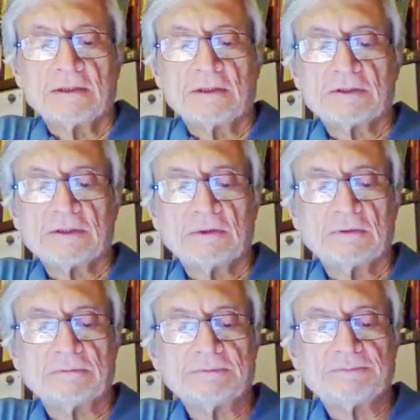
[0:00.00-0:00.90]
So
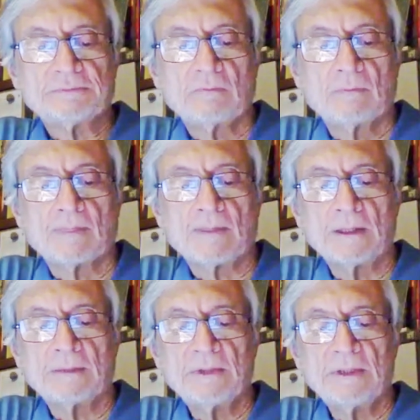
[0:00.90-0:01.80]

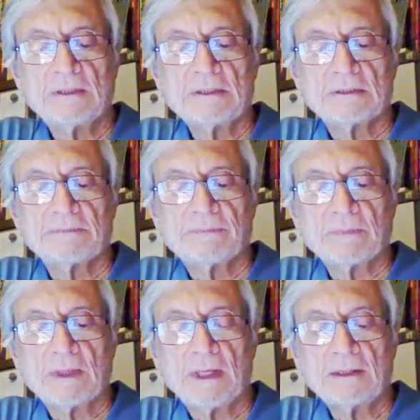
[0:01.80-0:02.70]
it means
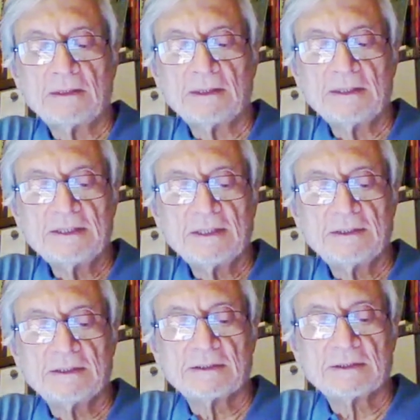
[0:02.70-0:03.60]
analyzing and
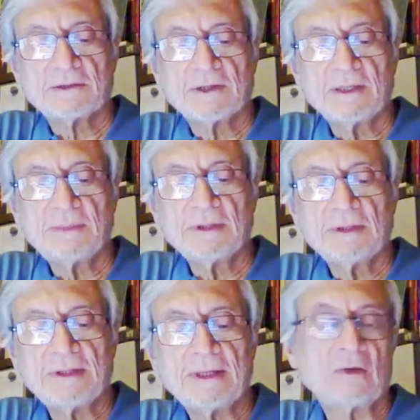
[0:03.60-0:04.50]
describing the
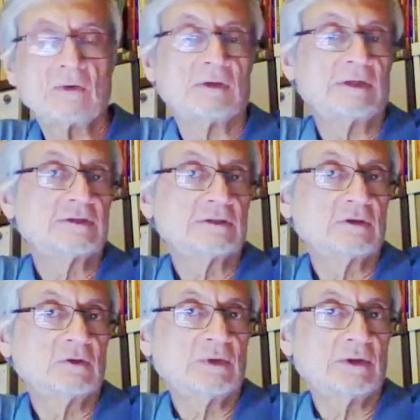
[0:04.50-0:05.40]
noun. Let's
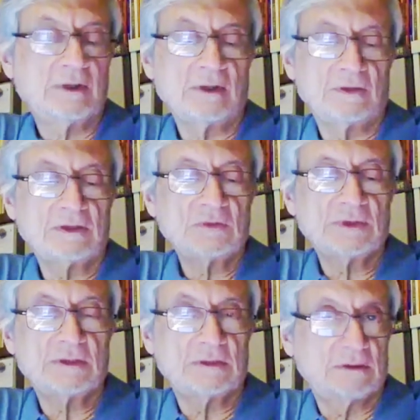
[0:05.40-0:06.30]
start with the noun. That's
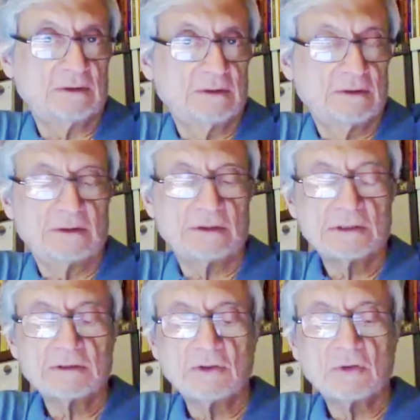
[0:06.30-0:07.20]
where this
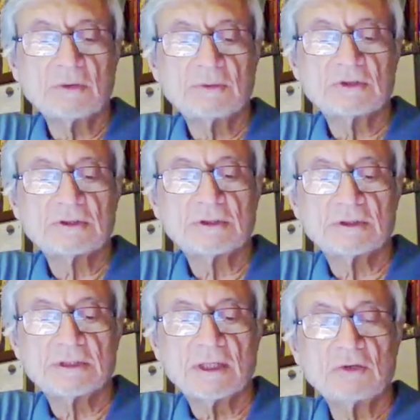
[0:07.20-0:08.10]
little document
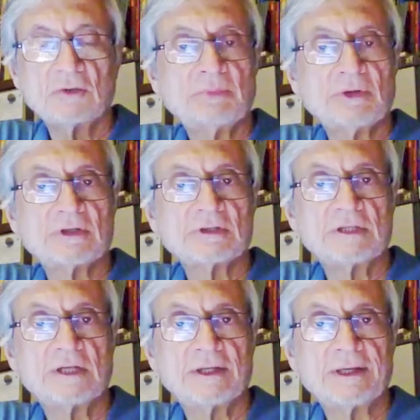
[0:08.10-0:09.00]
starts, how to parse
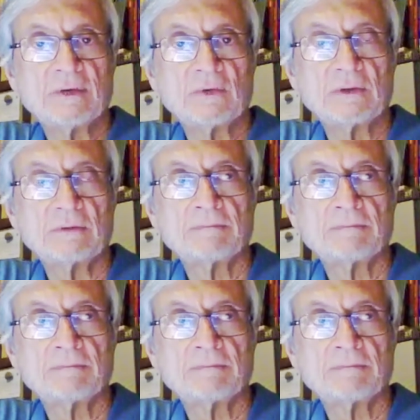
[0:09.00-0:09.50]
a noun.